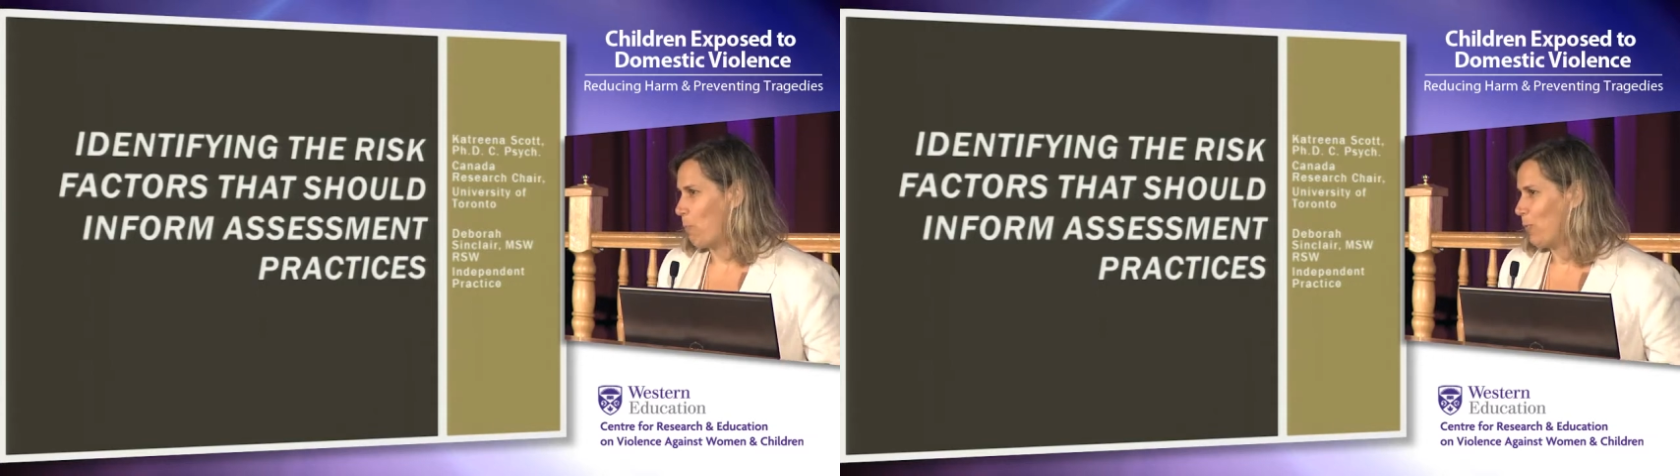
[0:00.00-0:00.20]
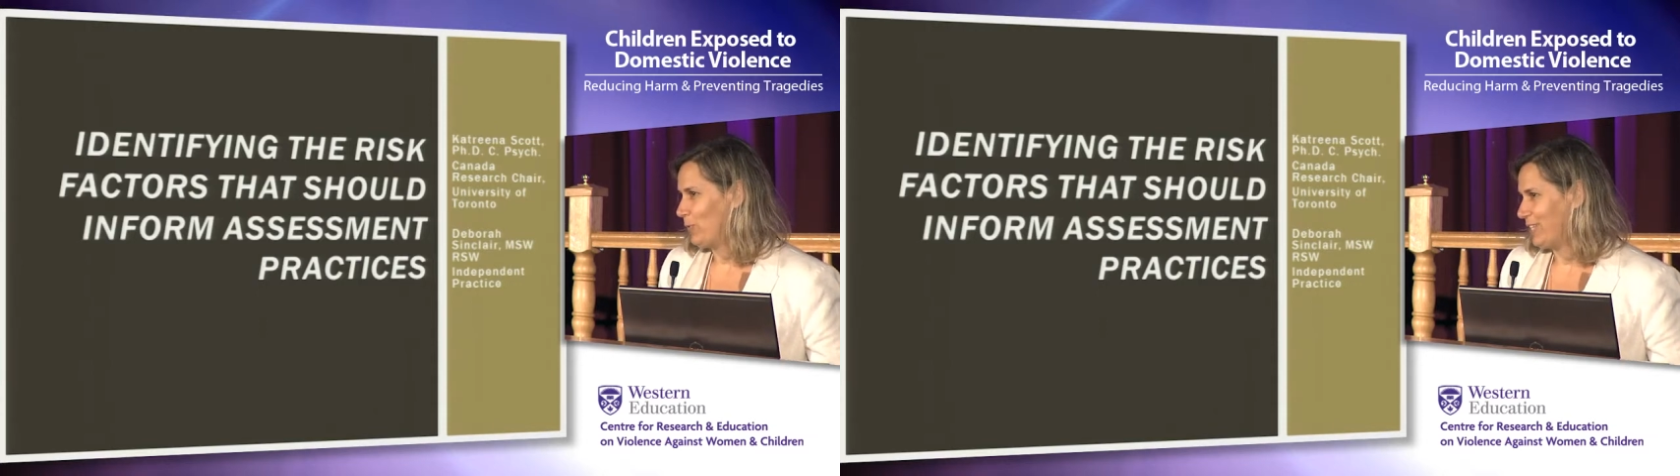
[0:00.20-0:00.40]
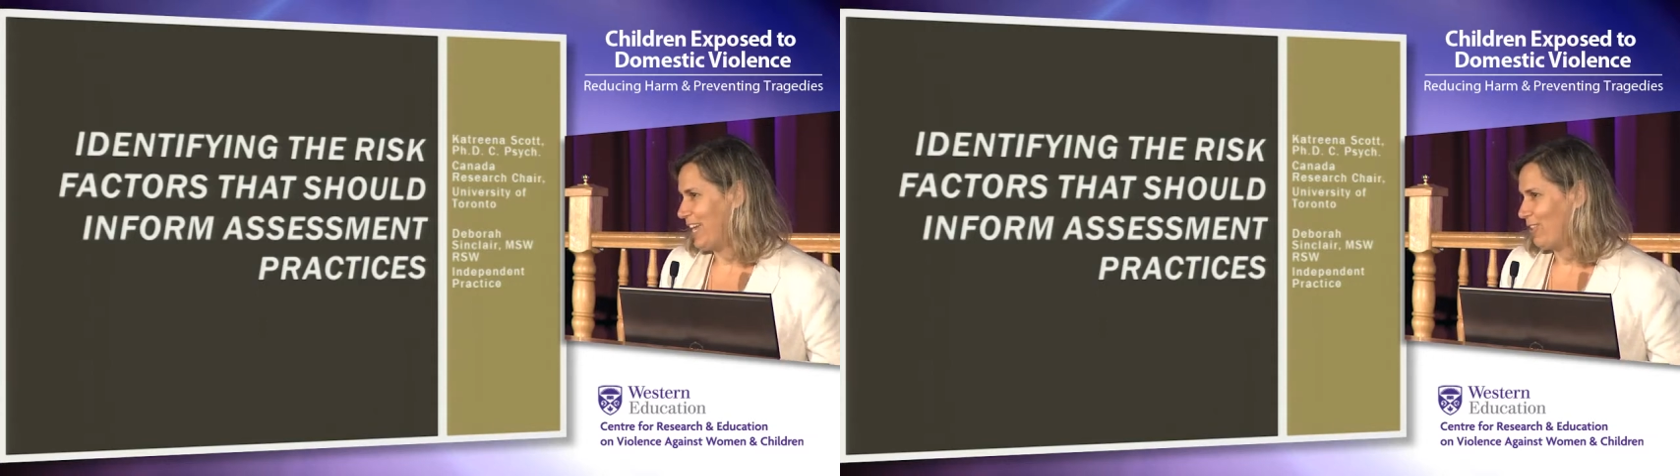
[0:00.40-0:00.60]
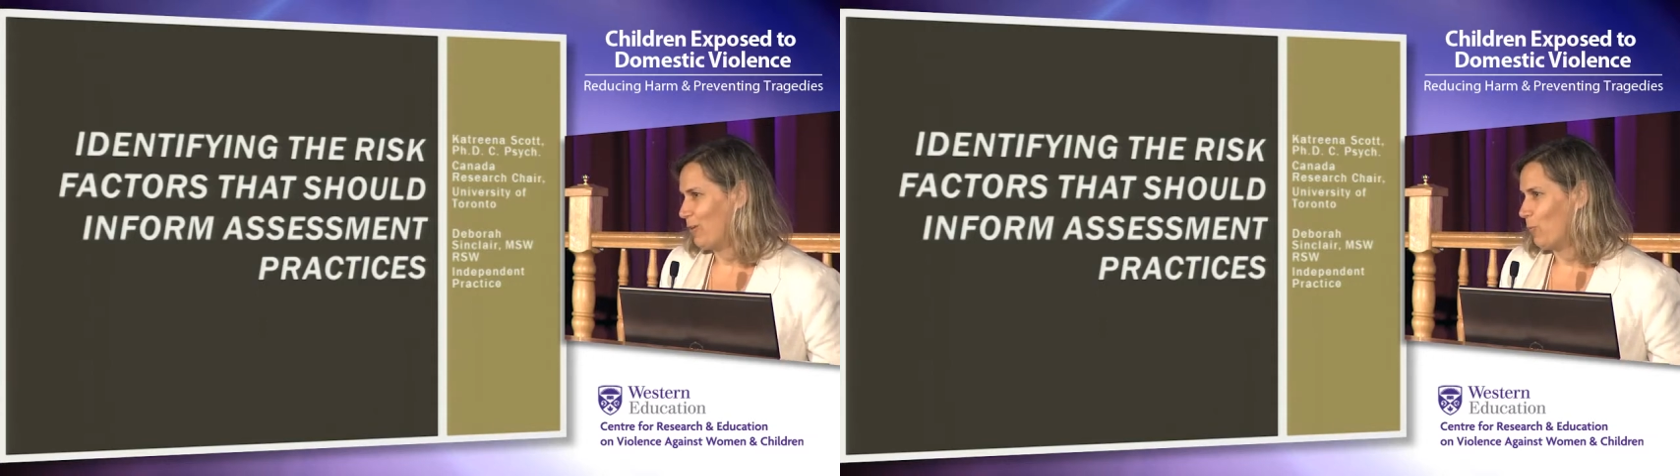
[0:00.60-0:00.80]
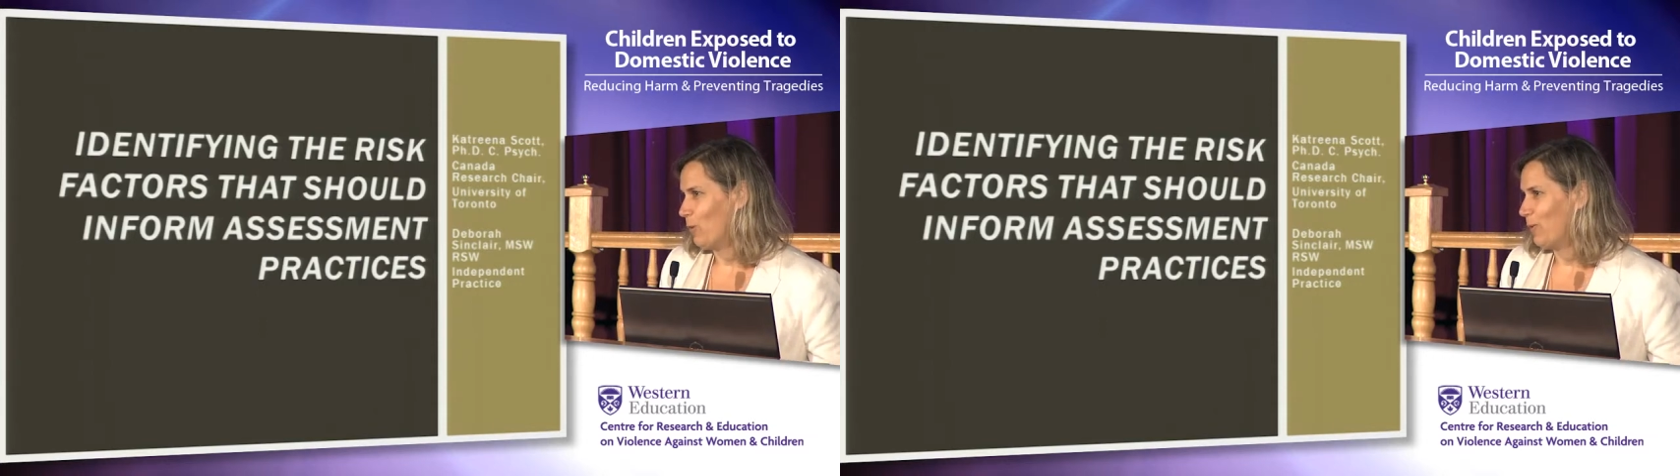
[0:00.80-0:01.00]
pull
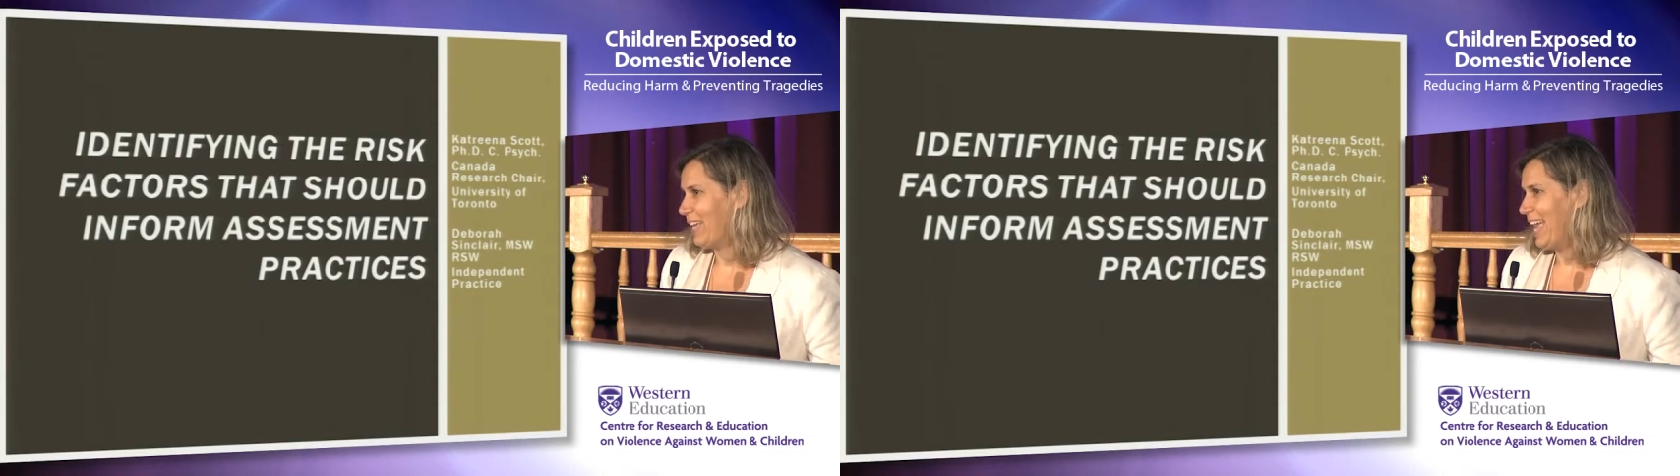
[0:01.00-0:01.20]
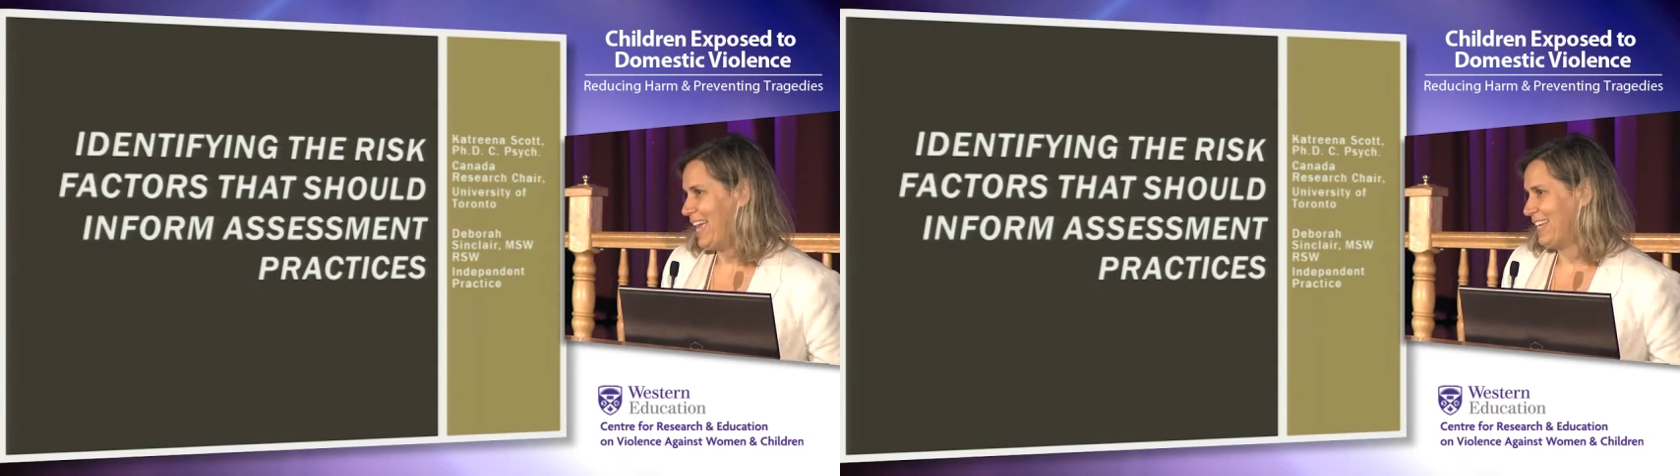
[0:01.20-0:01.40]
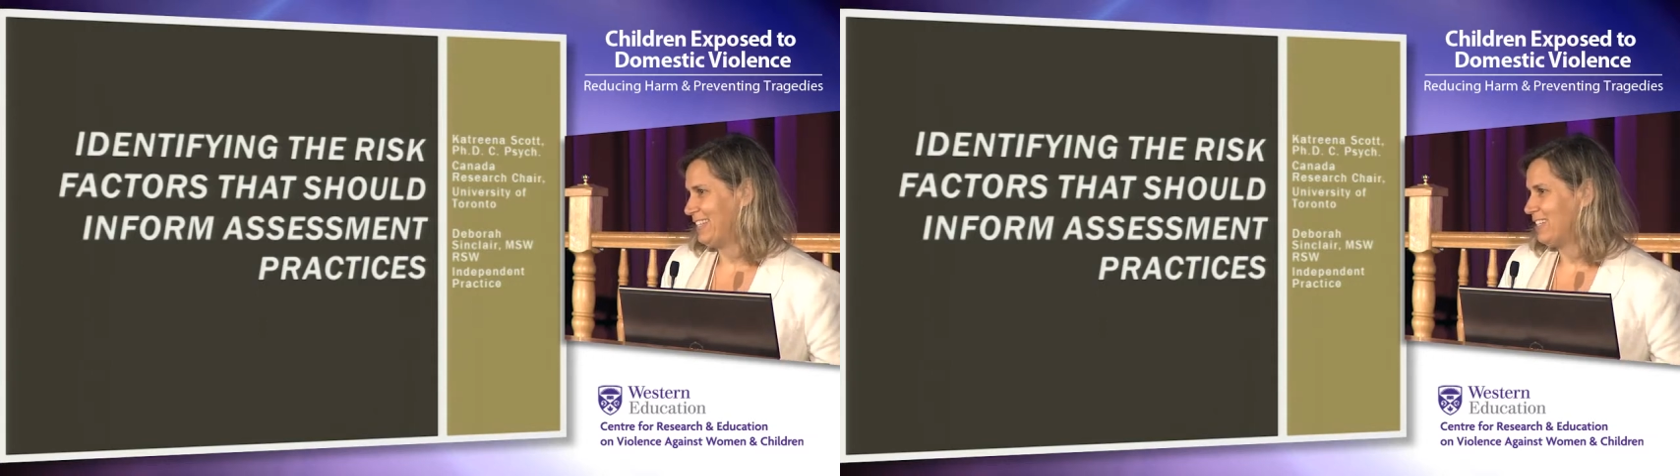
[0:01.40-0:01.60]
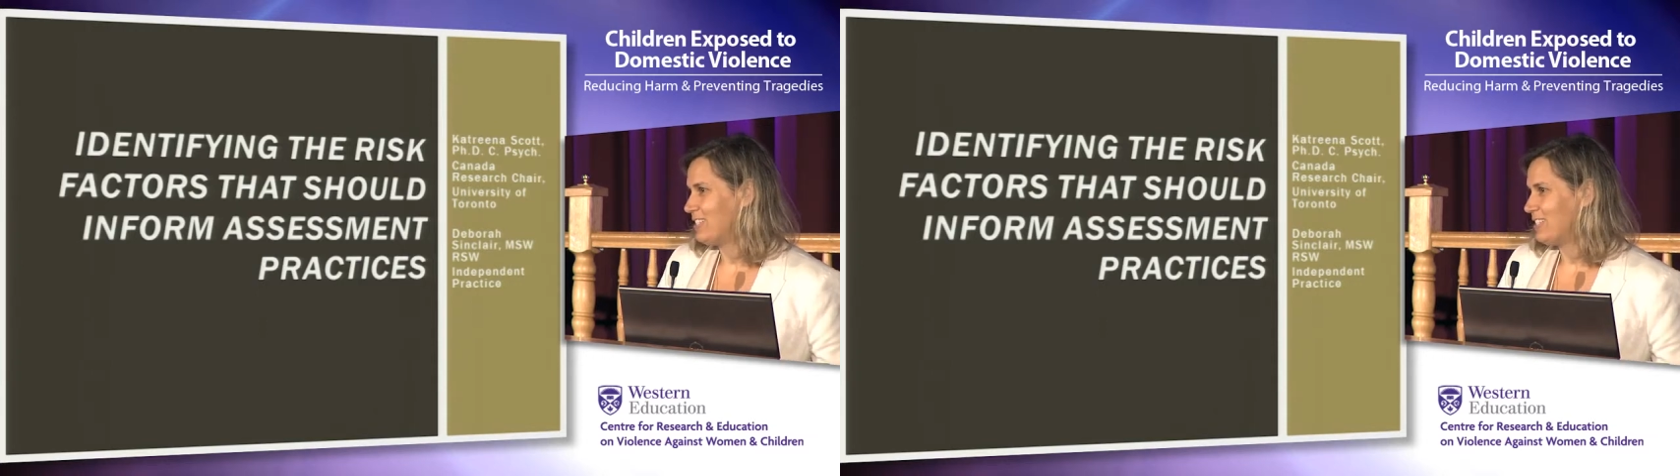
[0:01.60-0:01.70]
together what we can